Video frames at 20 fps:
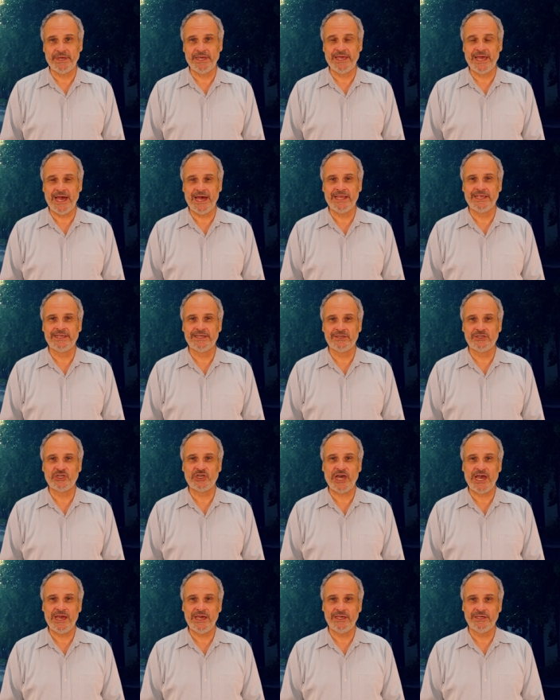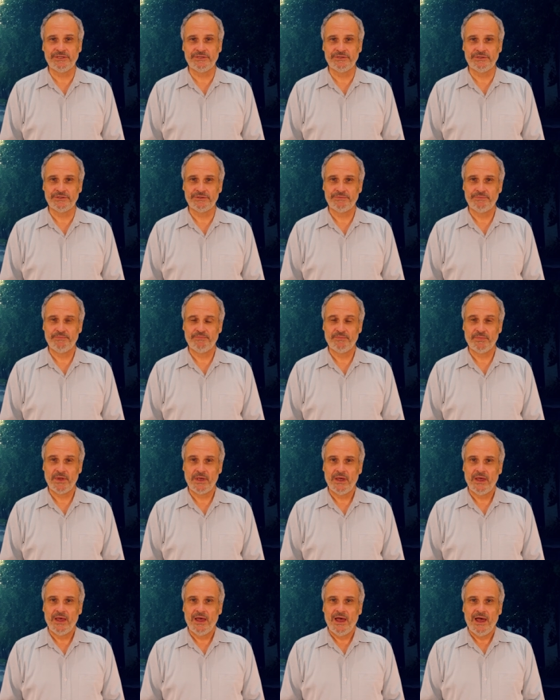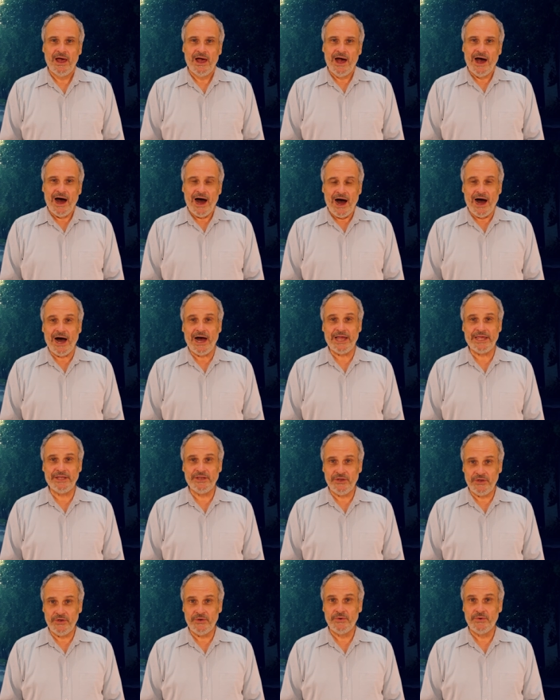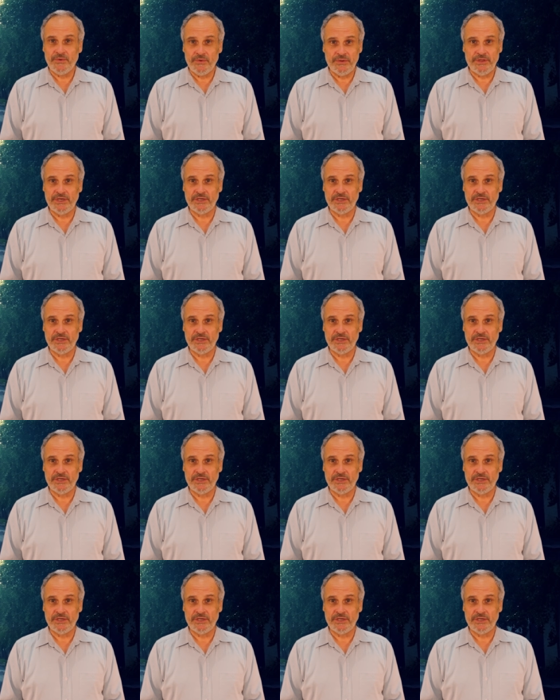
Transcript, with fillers: began to change. I knew